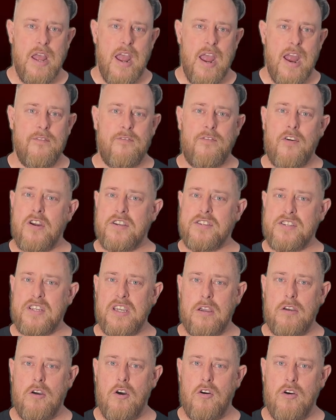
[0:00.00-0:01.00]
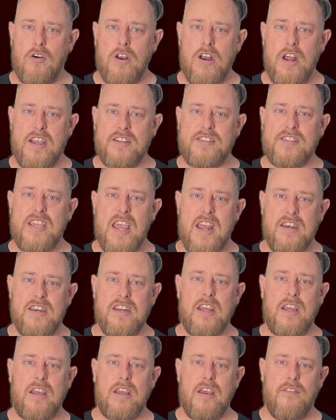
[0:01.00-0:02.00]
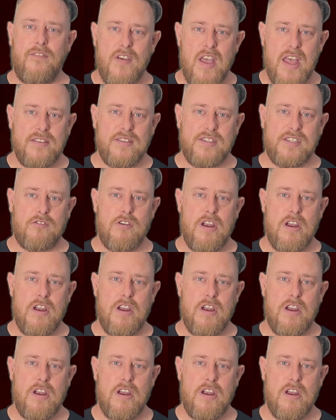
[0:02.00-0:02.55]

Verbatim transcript: and focusing on attending events